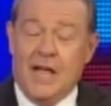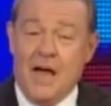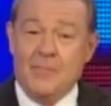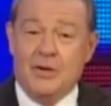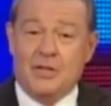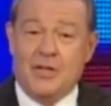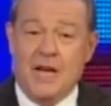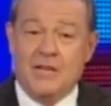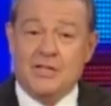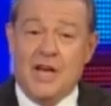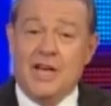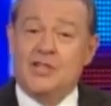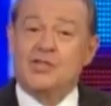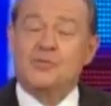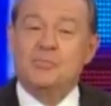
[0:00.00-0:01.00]
ClimateGate
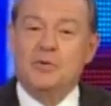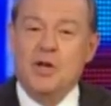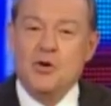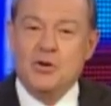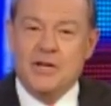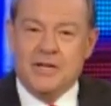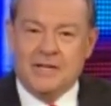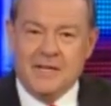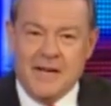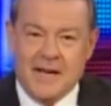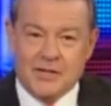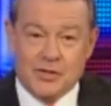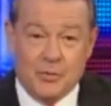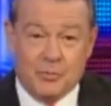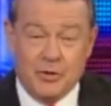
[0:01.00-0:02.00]
exploding
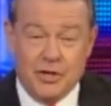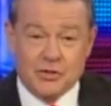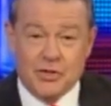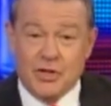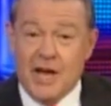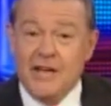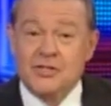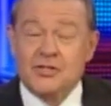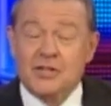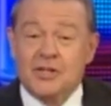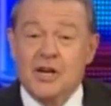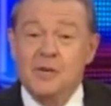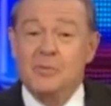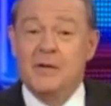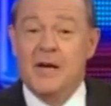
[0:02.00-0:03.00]
as the president heads to
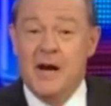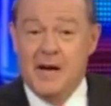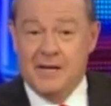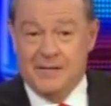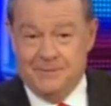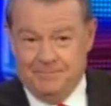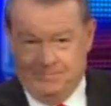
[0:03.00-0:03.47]
Copenhagen.